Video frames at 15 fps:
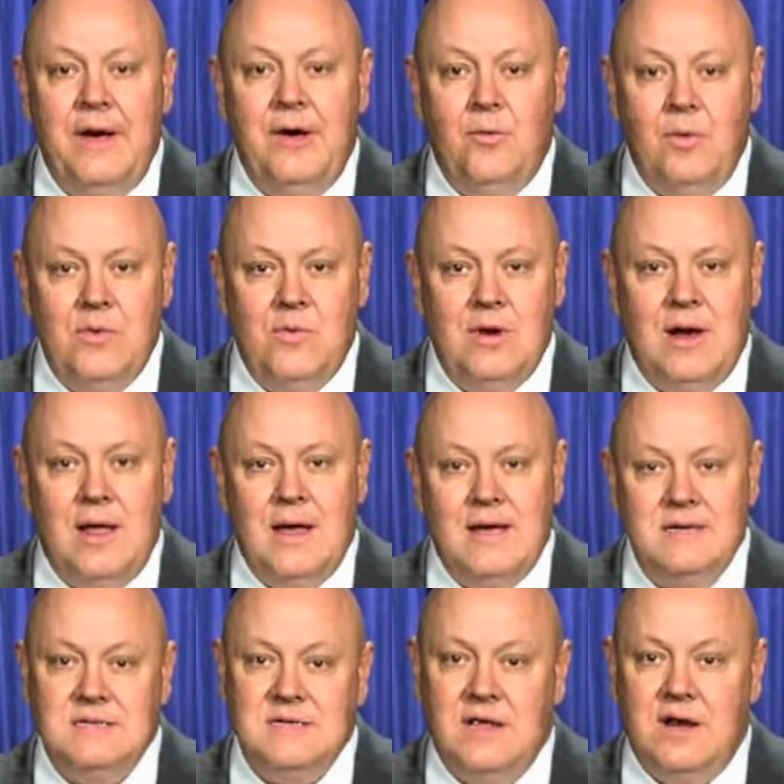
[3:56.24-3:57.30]
we
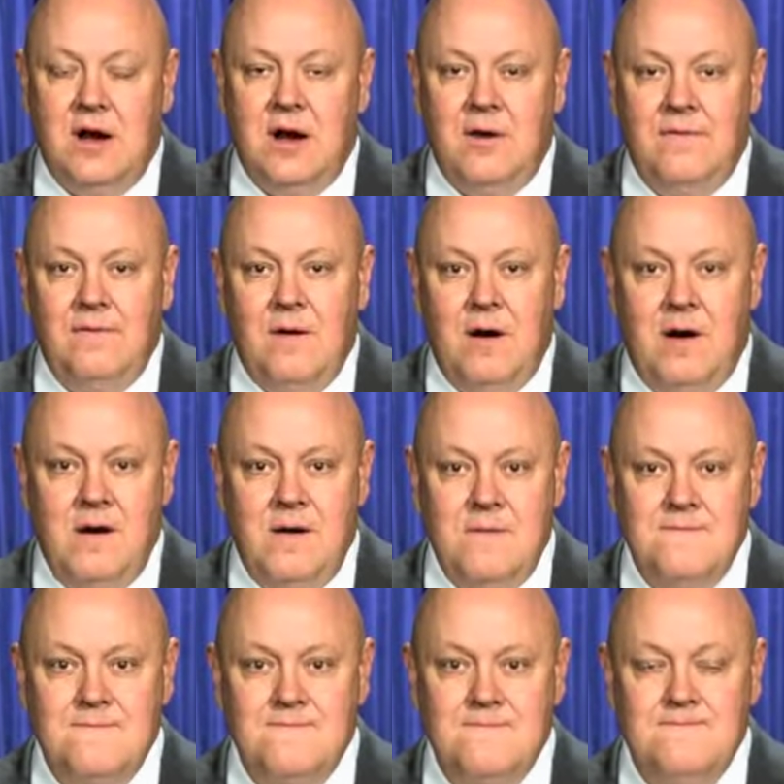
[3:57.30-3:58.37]
realize that our
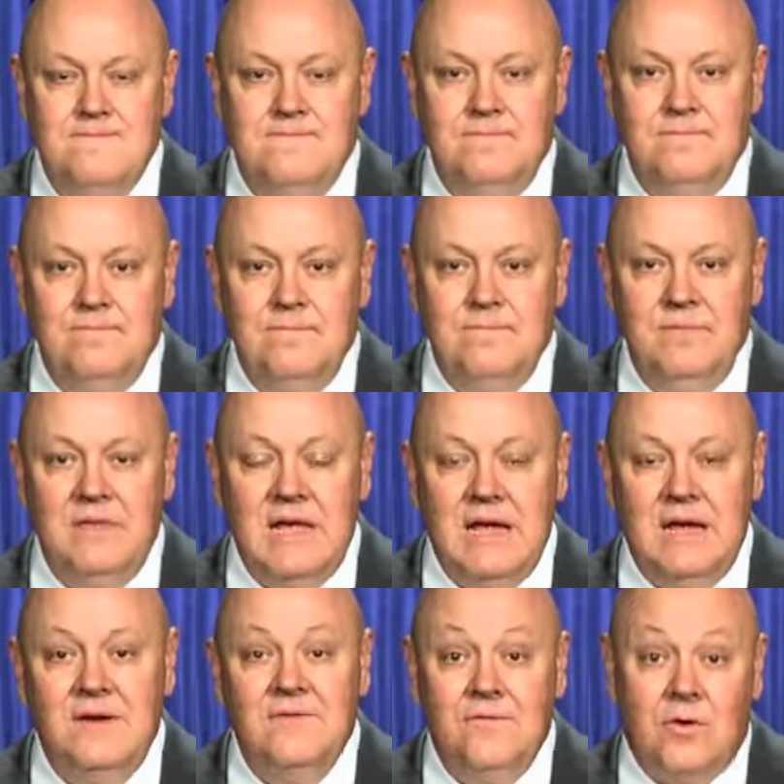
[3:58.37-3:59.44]

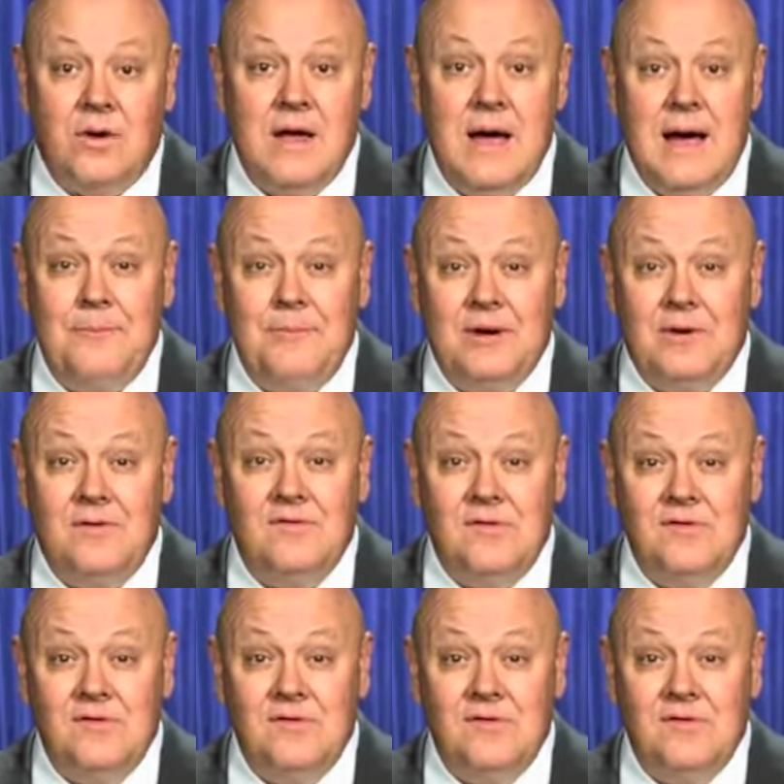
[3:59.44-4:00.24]
need for copiers